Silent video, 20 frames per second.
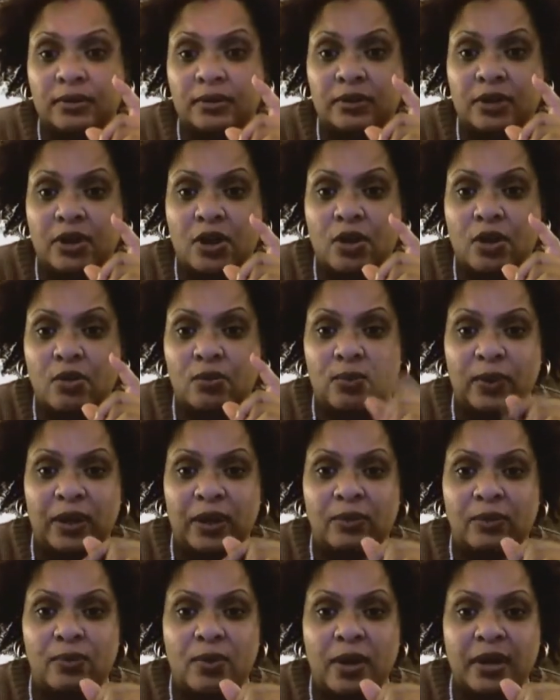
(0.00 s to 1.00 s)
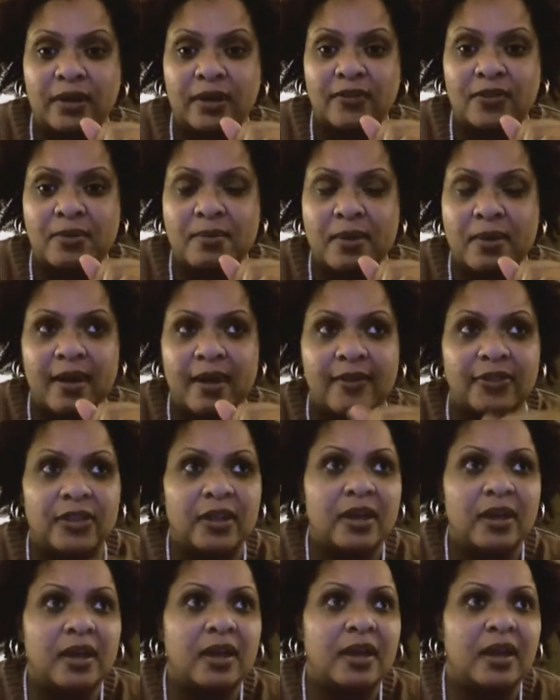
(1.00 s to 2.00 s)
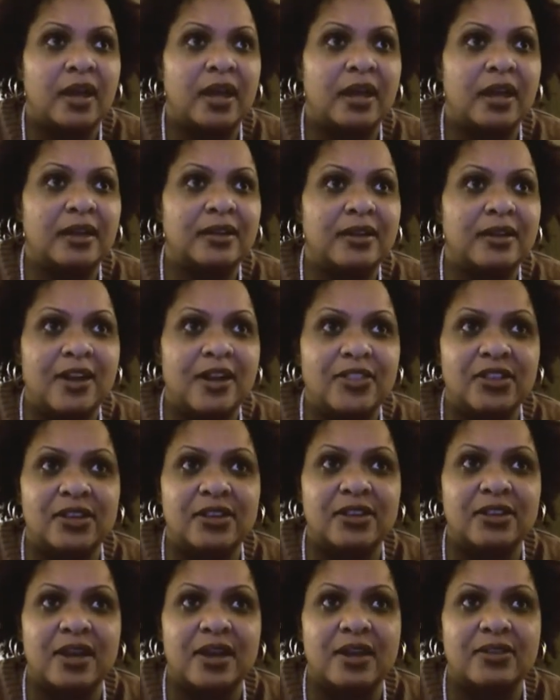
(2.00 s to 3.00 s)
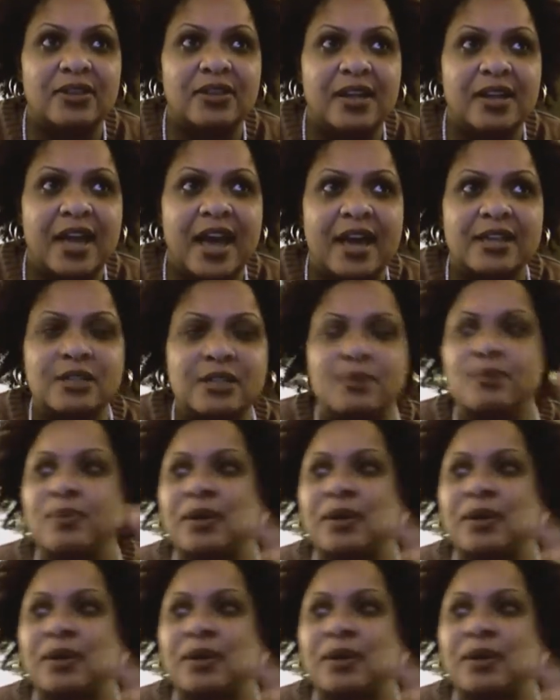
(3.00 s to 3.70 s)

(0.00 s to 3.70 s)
you know, week one of the month and nothing the next,